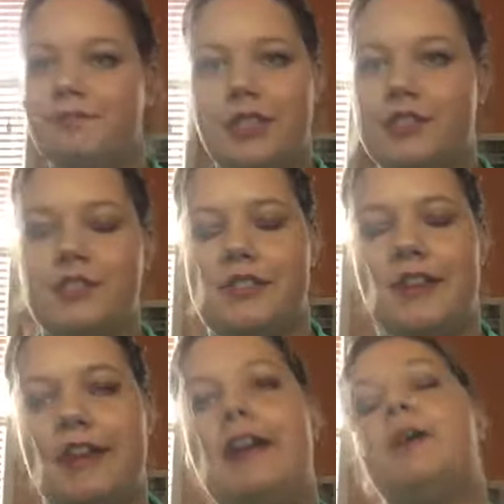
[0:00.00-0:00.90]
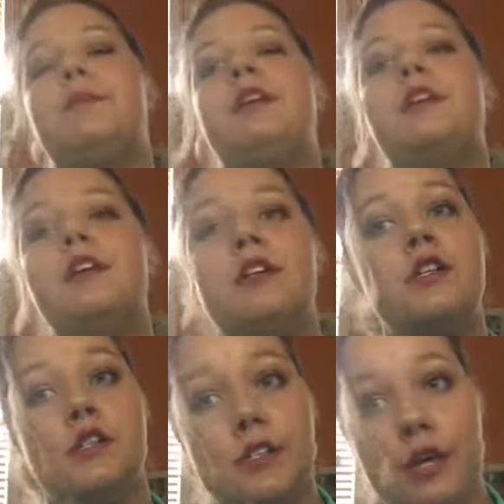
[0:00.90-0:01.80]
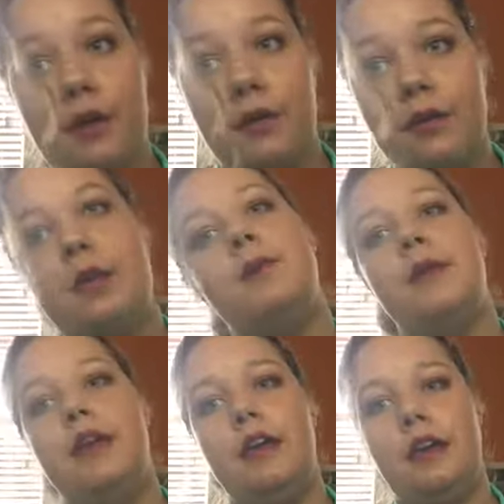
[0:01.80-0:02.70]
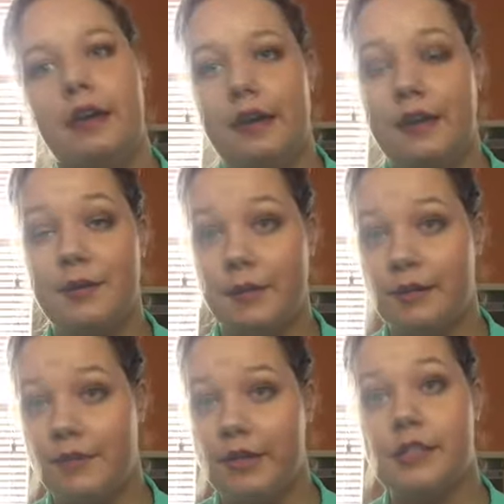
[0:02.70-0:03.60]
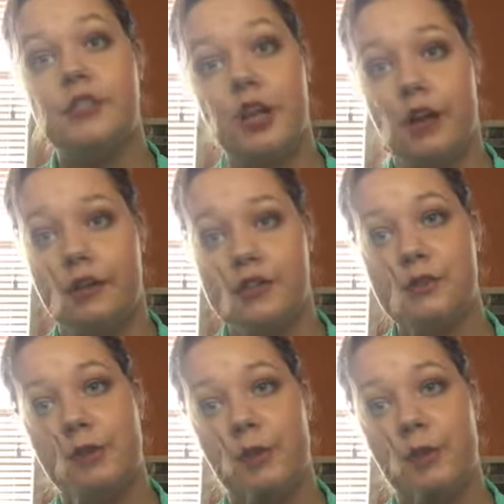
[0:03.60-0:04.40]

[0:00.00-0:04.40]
It's just not gonna happen. So me and my fiance Charles,